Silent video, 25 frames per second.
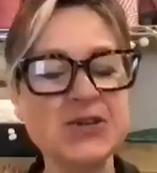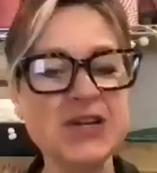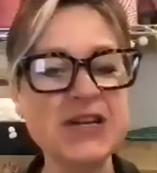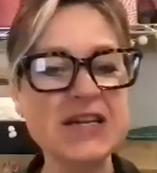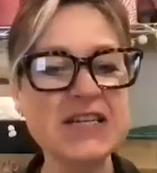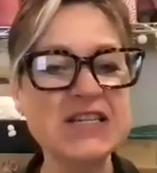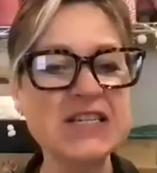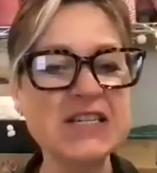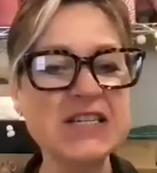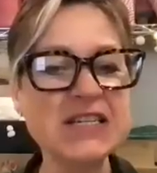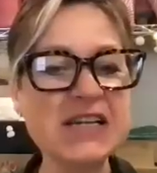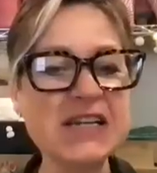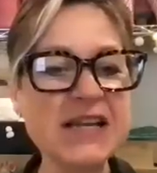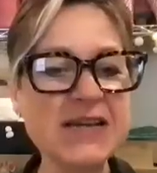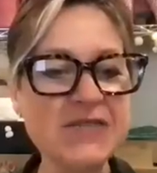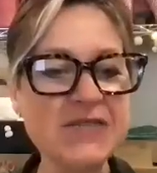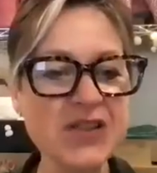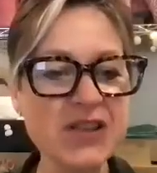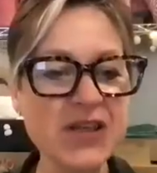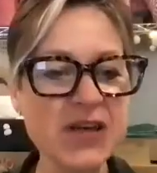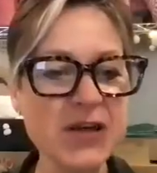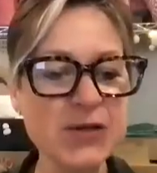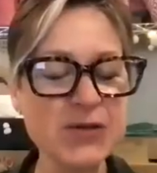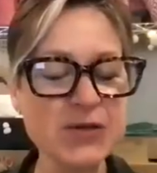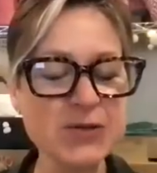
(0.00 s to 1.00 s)
you need to deliver
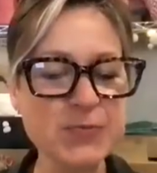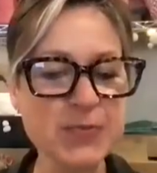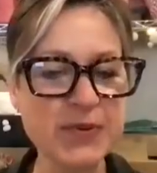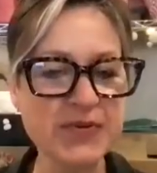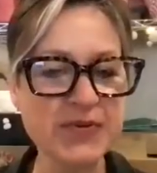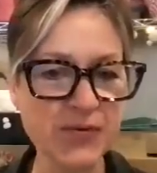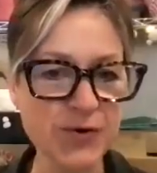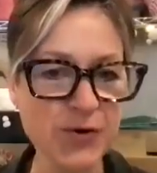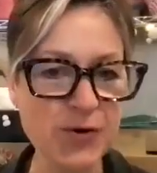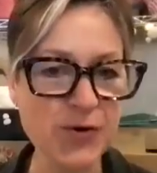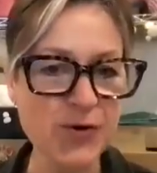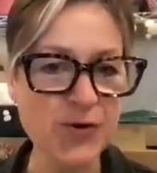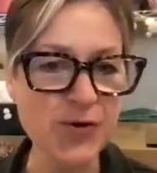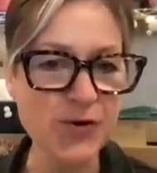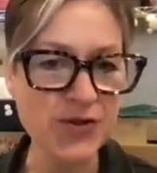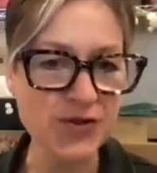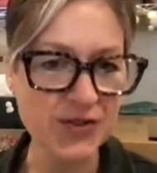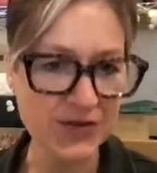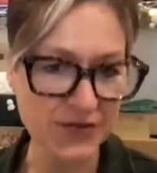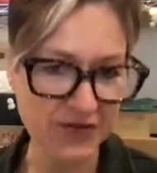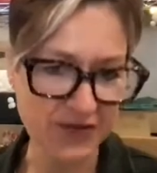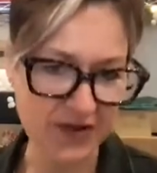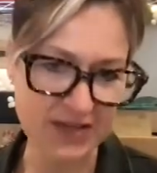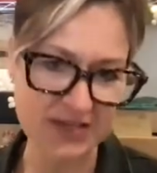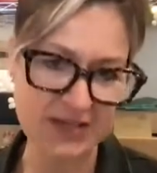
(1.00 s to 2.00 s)
those before
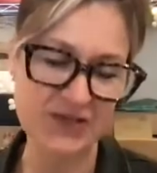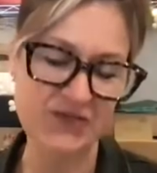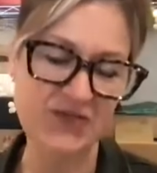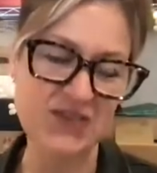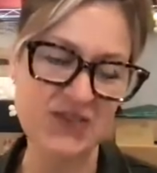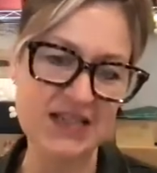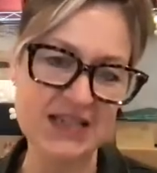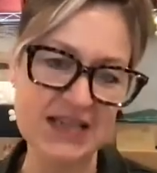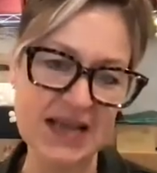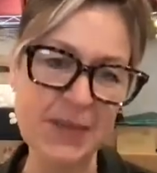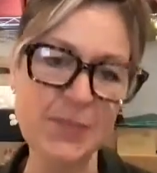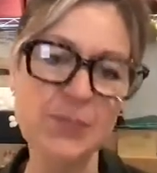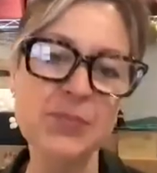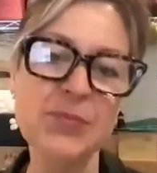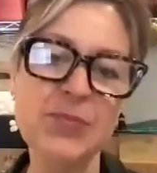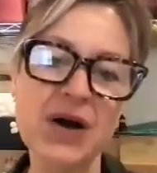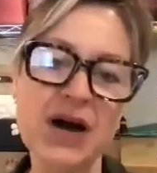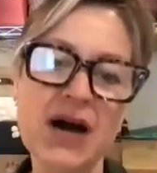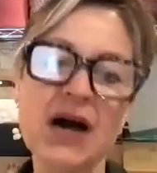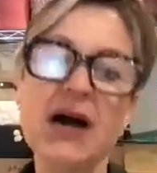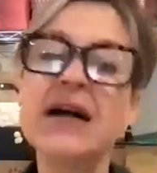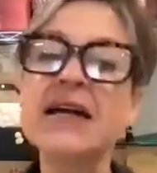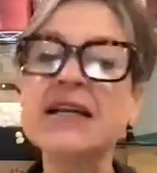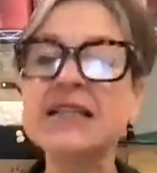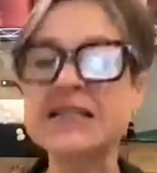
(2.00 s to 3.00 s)
the 1st of
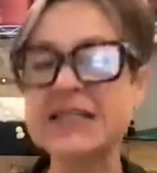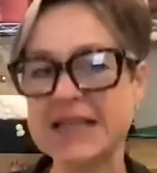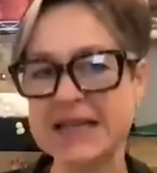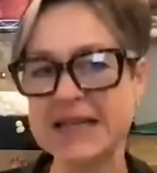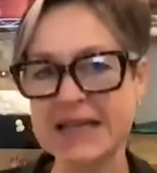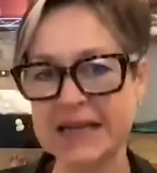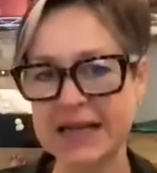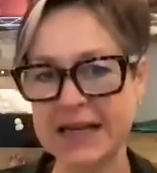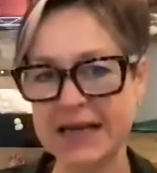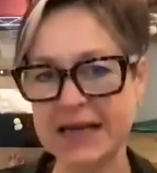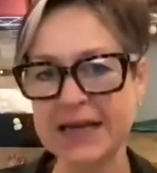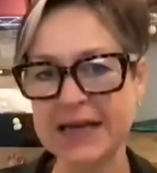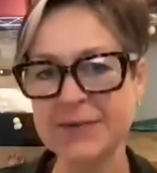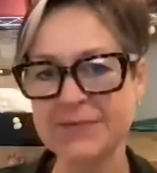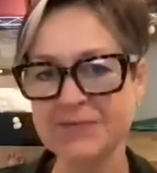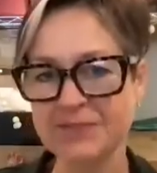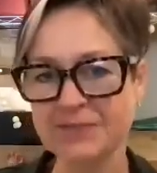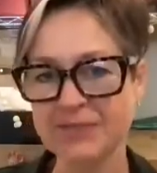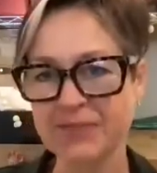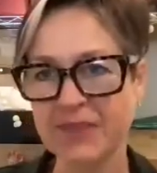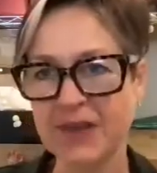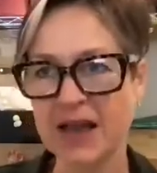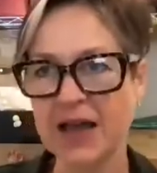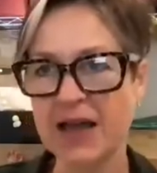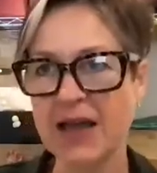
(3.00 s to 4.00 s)
December, ideally.
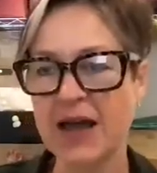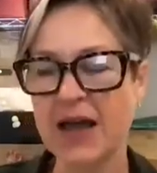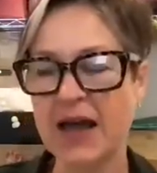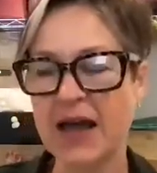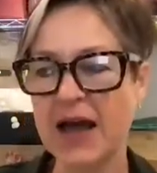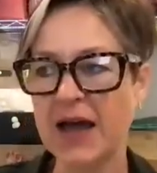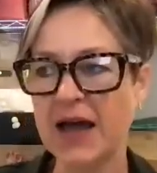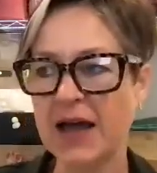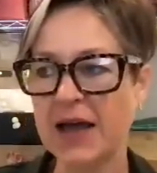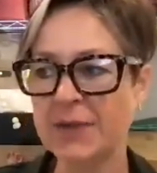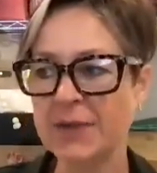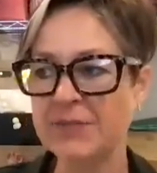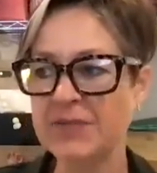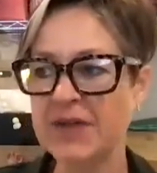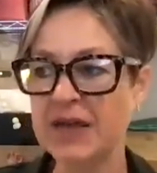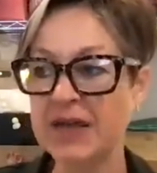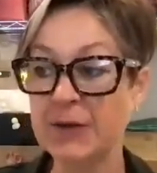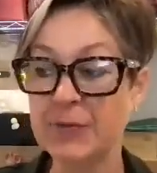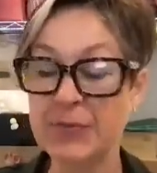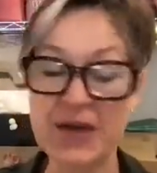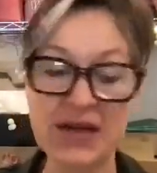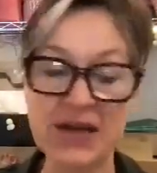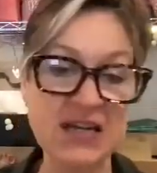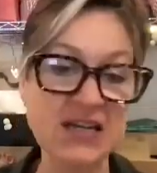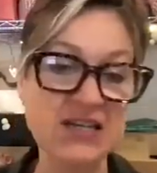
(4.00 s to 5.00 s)
It
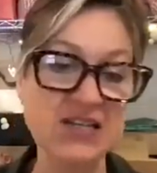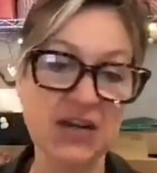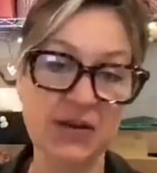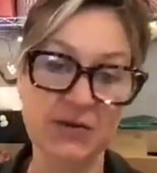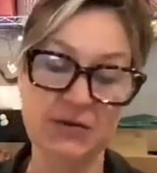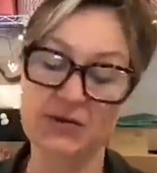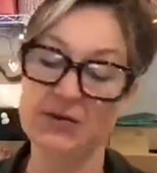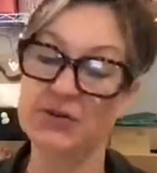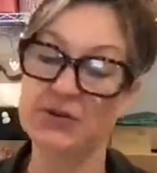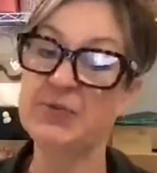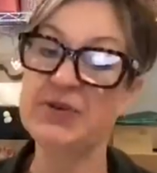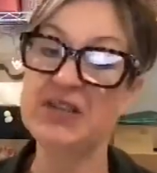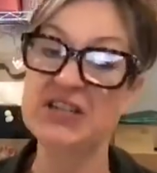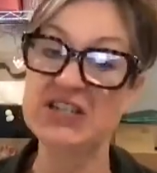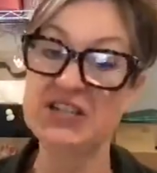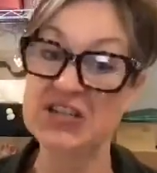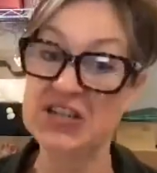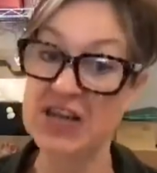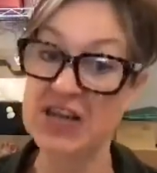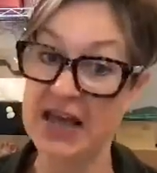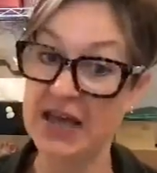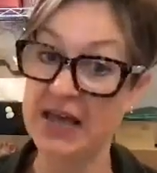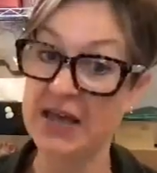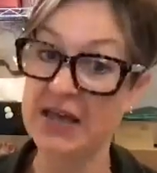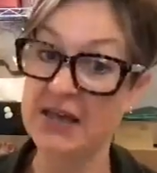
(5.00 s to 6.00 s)
could be any time, it could be
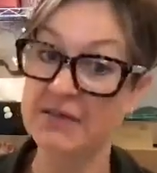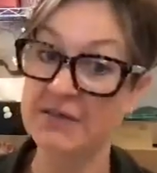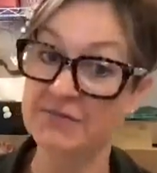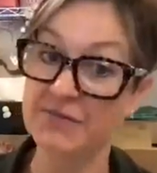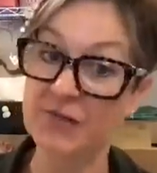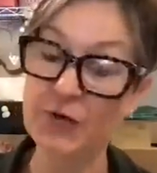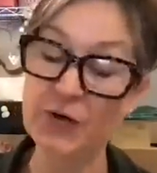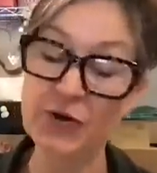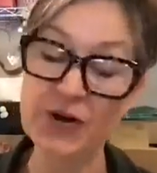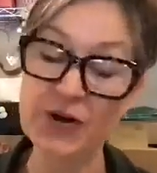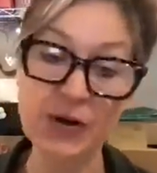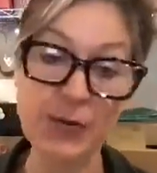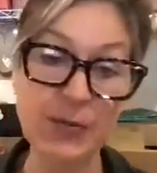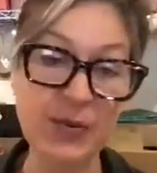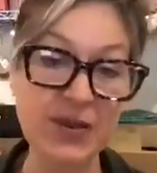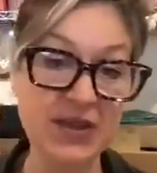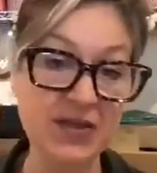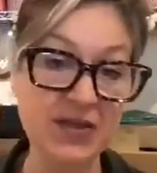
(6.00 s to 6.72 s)
today, or it could be